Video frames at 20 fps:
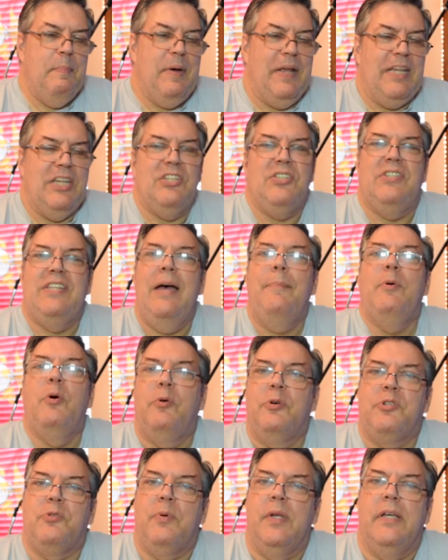his demo
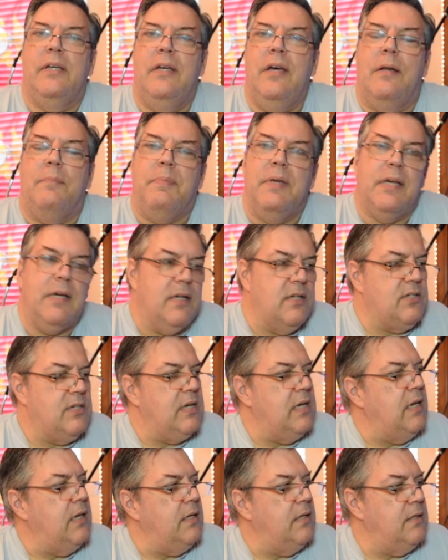was really good because
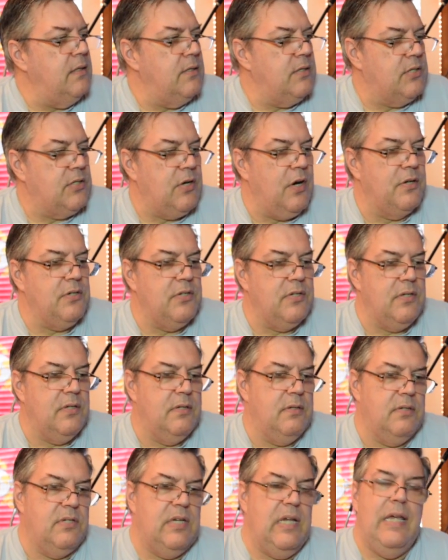he starts
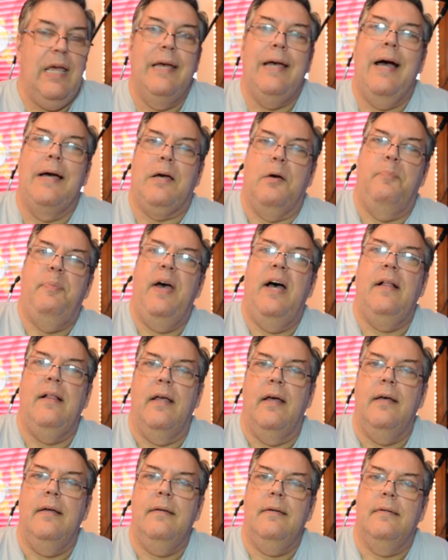singing a
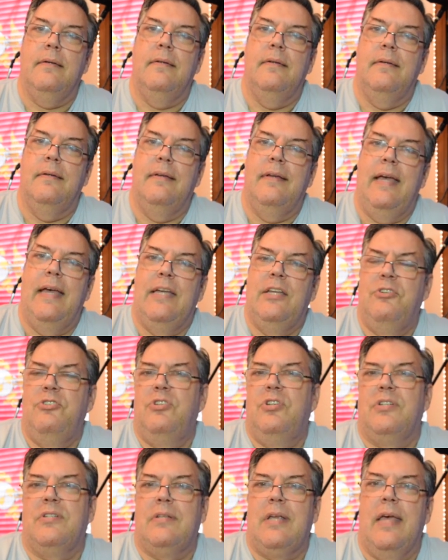cappella and
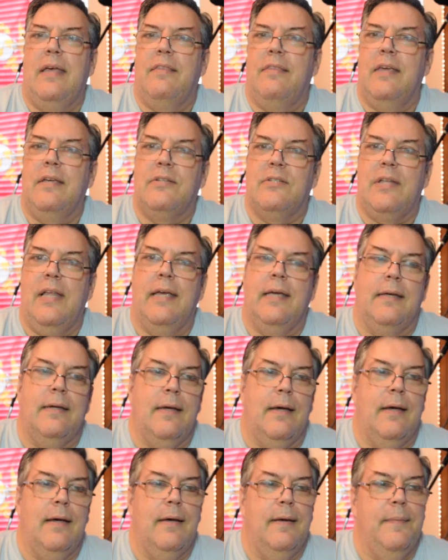just saying things like,
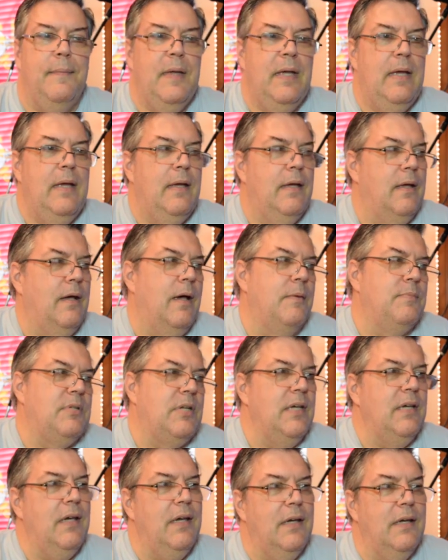I'm
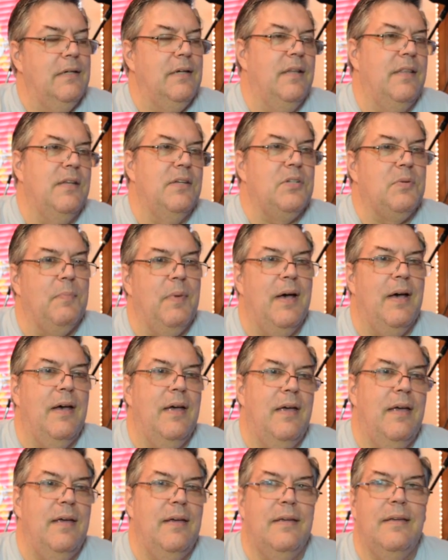singing into this
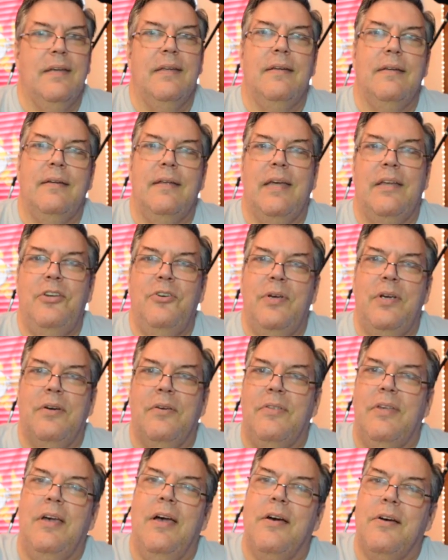mic, and can you hear
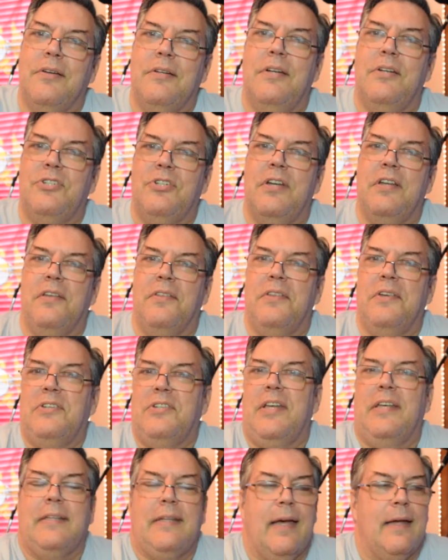the air conditioning, and things
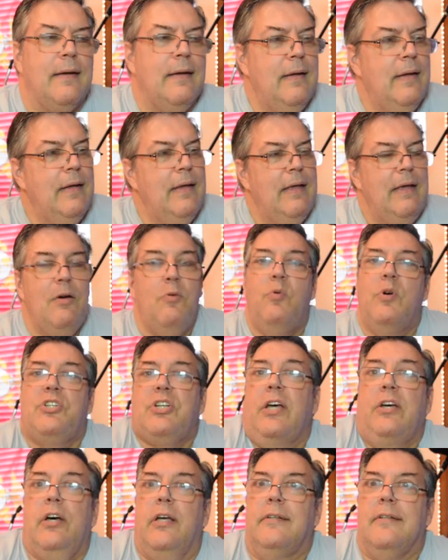like that, which
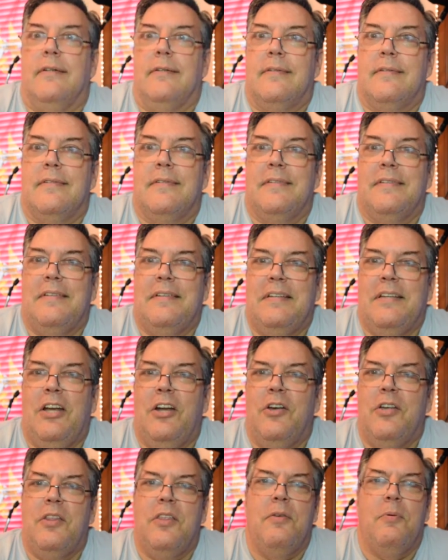I couldn't. You
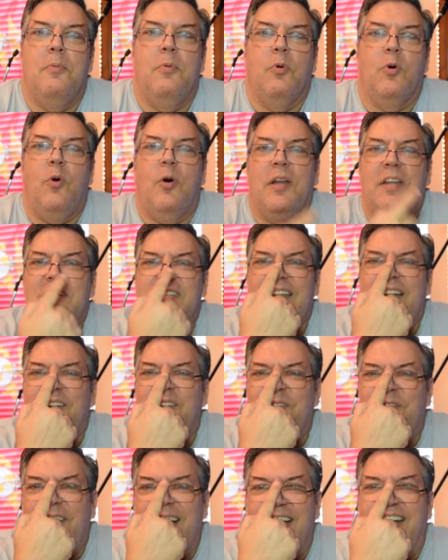know, the recording
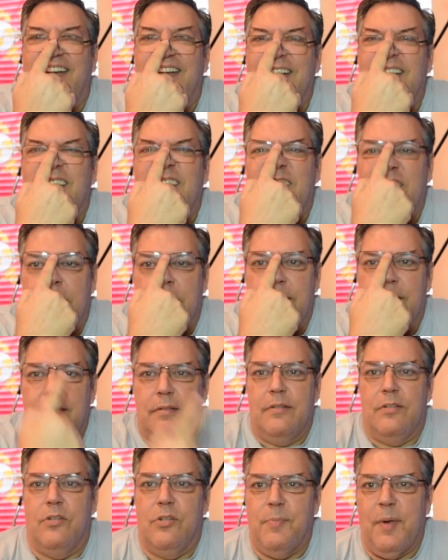sounded fine.
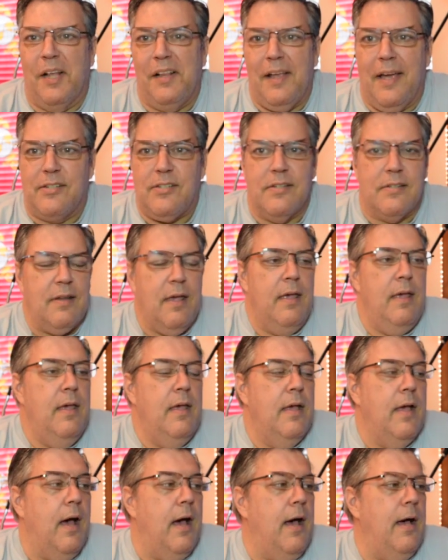Excuse my glasses.
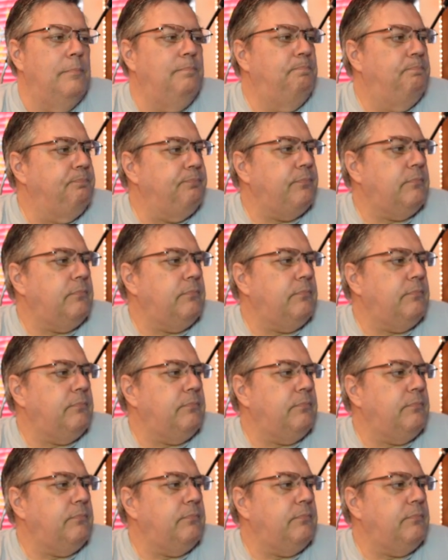And